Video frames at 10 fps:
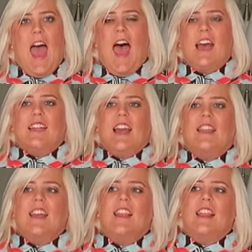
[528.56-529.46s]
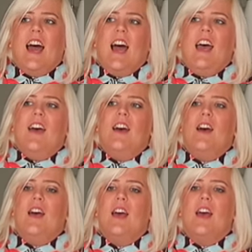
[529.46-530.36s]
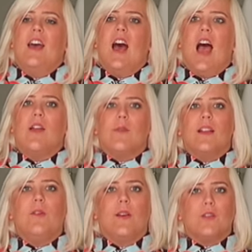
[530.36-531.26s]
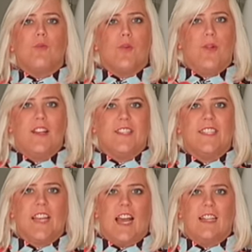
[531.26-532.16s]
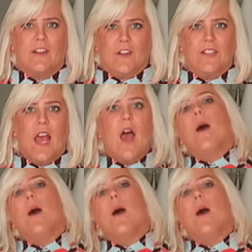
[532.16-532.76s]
And I think that I really wish more plus designers